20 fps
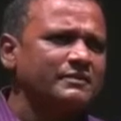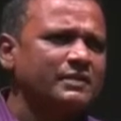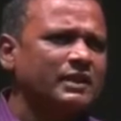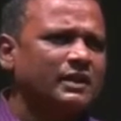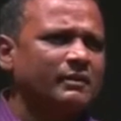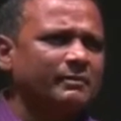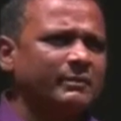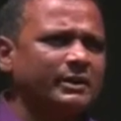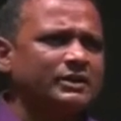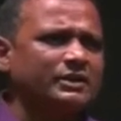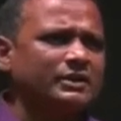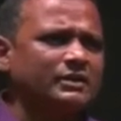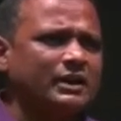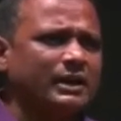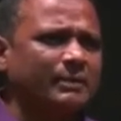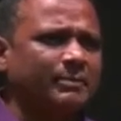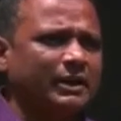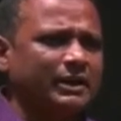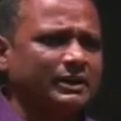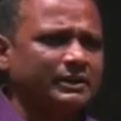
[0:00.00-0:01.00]
meter
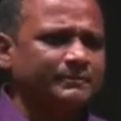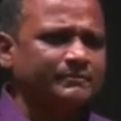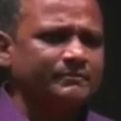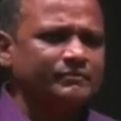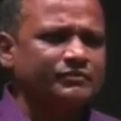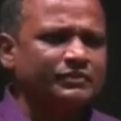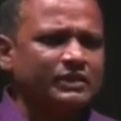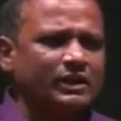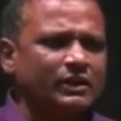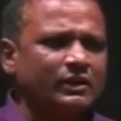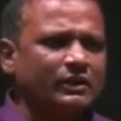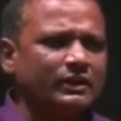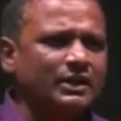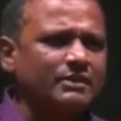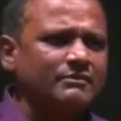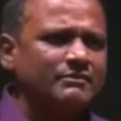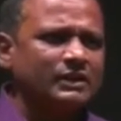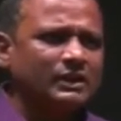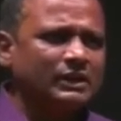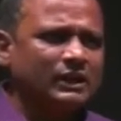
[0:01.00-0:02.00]
apart. Okay.
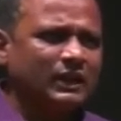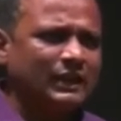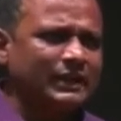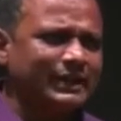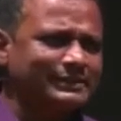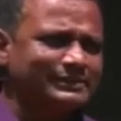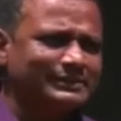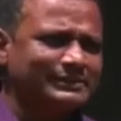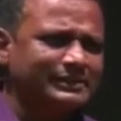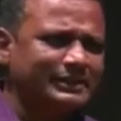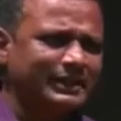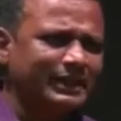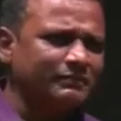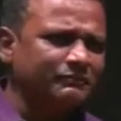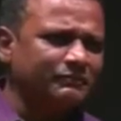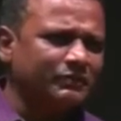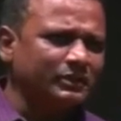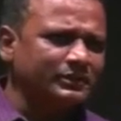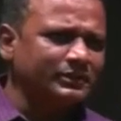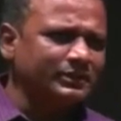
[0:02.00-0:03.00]
Next take
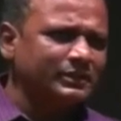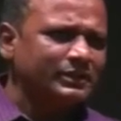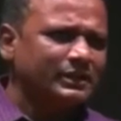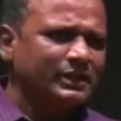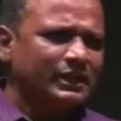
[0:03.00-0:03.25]
further,